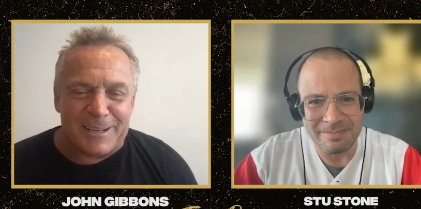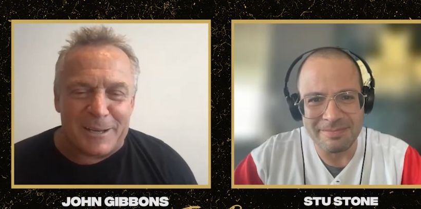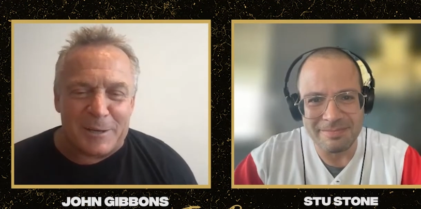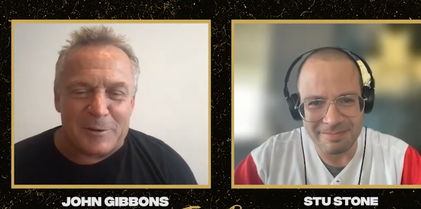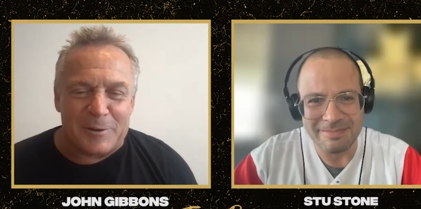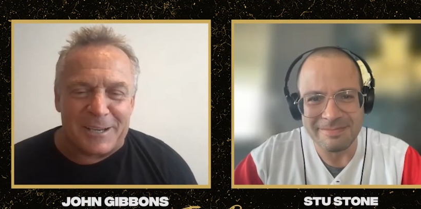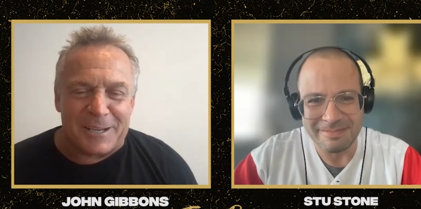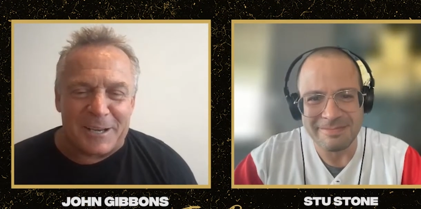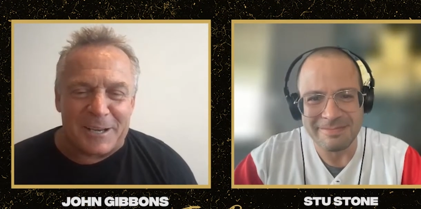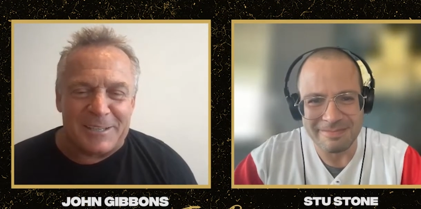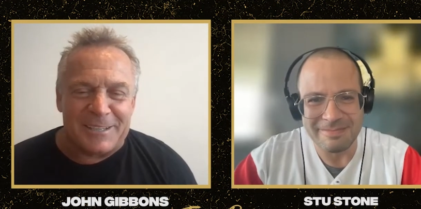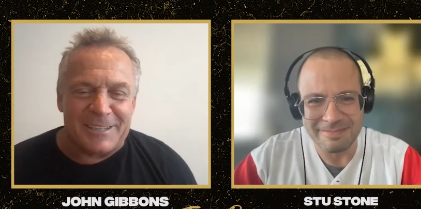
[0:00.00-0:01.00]
Speaker 1: under the
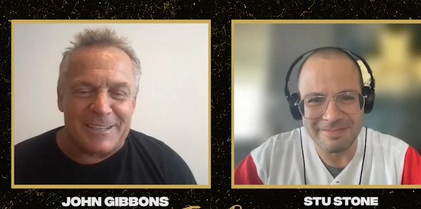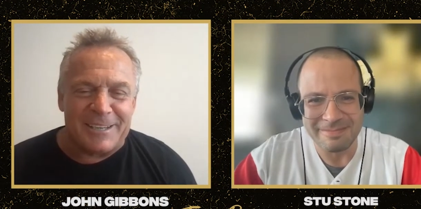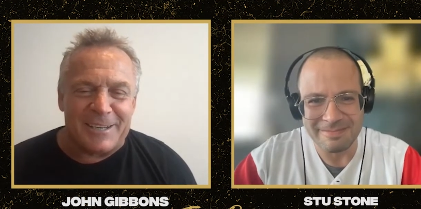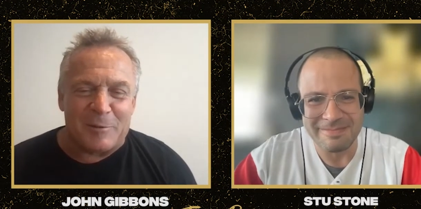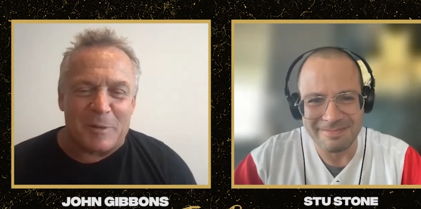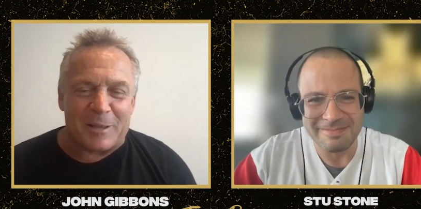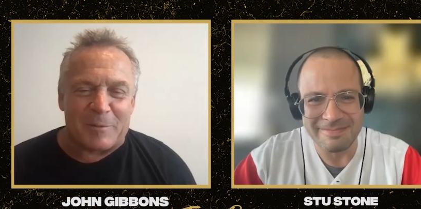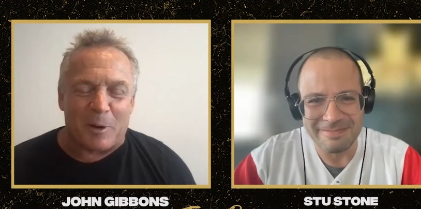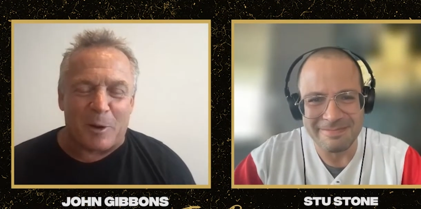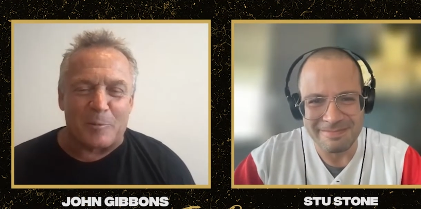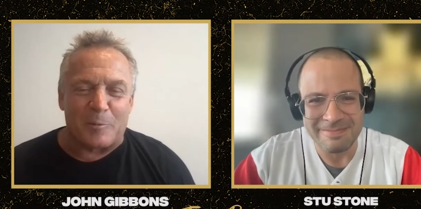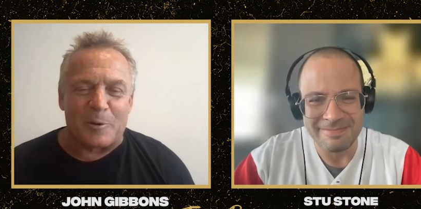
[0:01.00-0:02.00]
gun, you know, back in
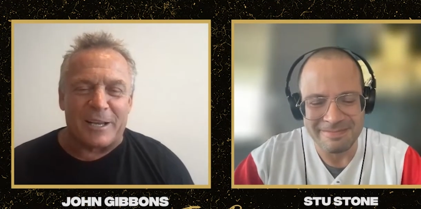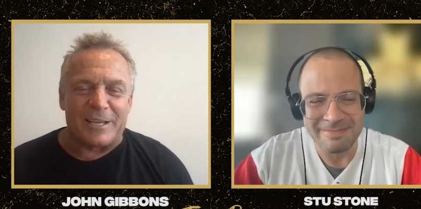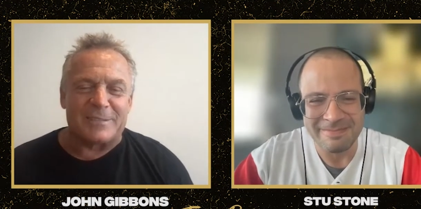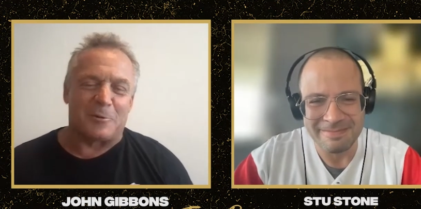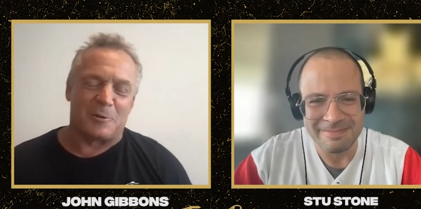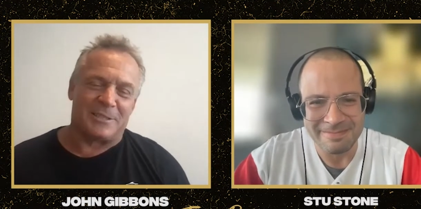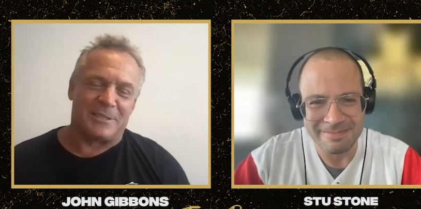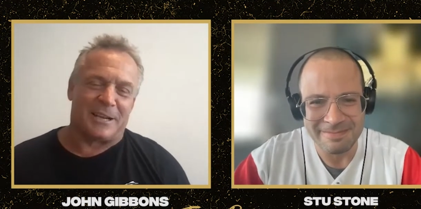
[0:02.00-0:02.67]
Baltimore days. Of course, he's